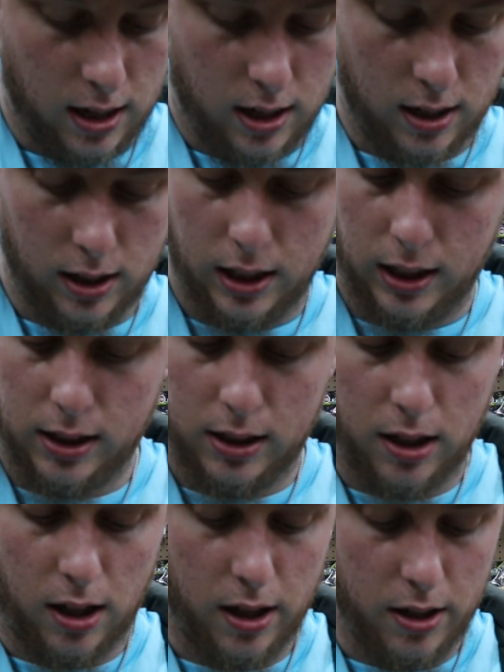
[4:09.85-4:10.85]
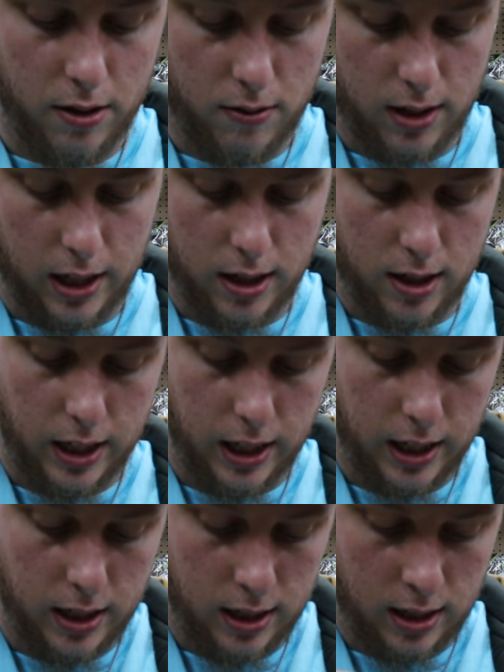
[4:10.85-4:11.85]
on the start of the reel
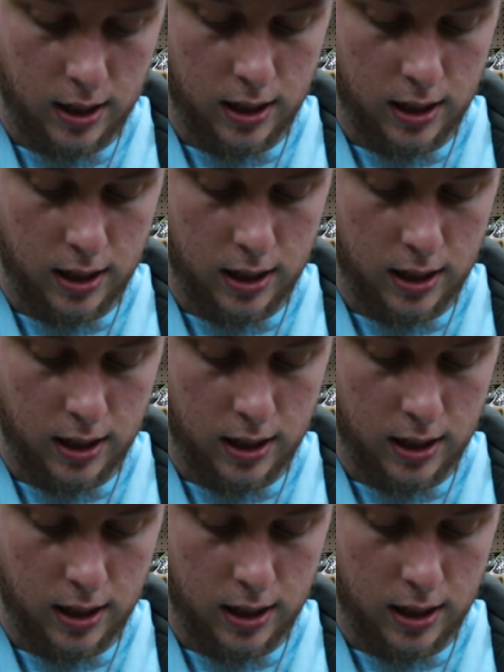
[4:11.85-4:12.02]
here.